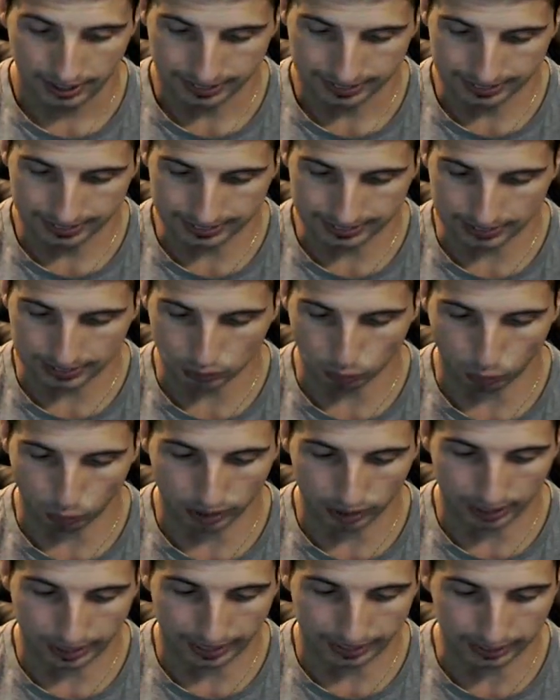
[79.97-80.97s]
This is
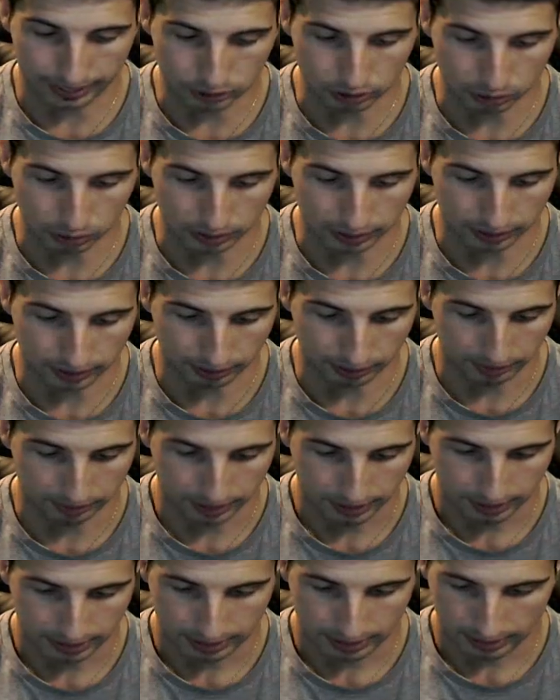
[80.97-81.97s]
what I do here.
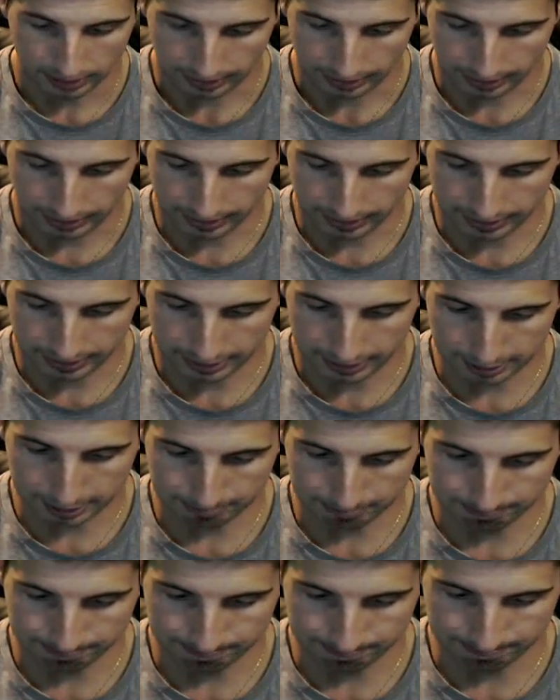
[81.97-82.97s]

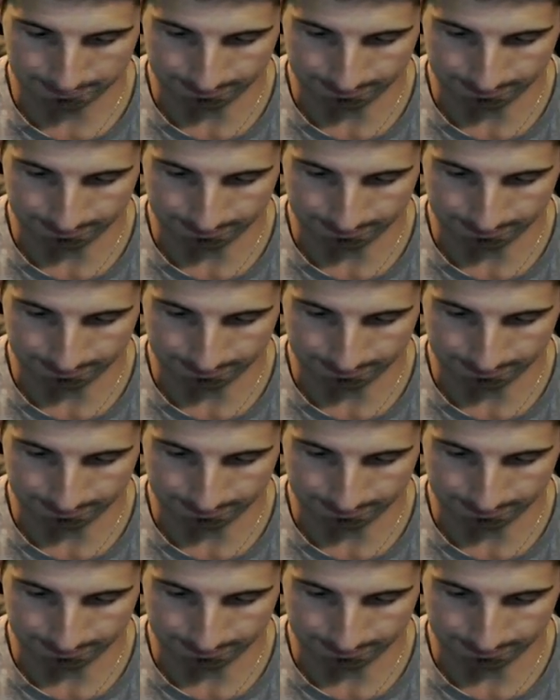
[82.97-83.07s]
Um.